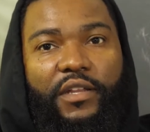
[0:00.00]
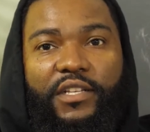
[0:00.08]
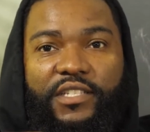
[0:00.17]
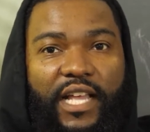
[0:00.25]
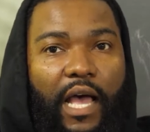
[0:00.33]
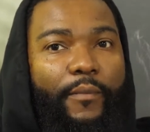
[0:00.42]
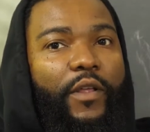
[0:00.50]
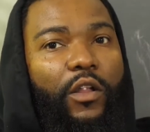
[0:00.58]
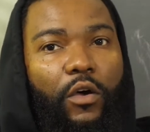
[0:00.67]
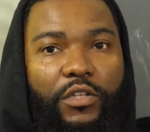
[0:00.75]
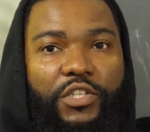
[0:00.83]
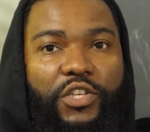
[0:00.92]
does not
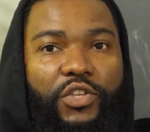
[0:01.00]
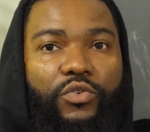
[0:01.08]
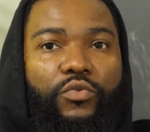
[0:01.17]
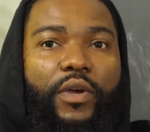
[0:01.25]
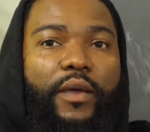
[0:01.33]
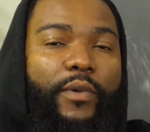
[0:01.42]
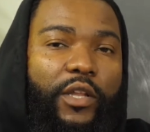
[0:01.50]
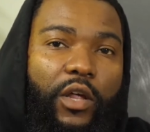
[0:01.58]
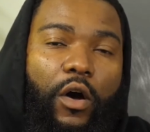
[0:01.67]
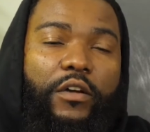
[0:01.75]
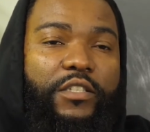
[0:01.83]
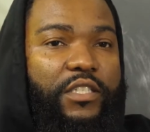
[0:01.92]
belong to you. It
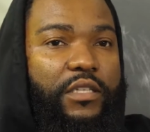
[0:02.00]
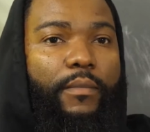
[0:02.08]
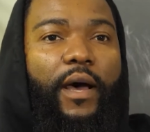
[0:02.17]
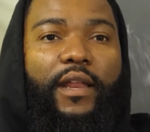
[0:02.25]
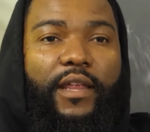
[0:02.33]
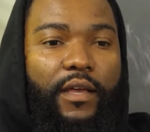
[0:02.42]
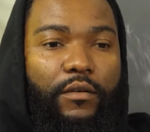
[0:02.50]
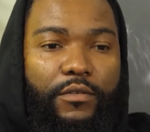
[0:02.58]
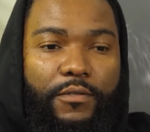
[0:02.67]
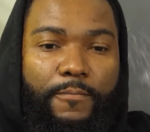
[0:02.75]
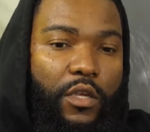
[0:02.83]
belongs to somebody else.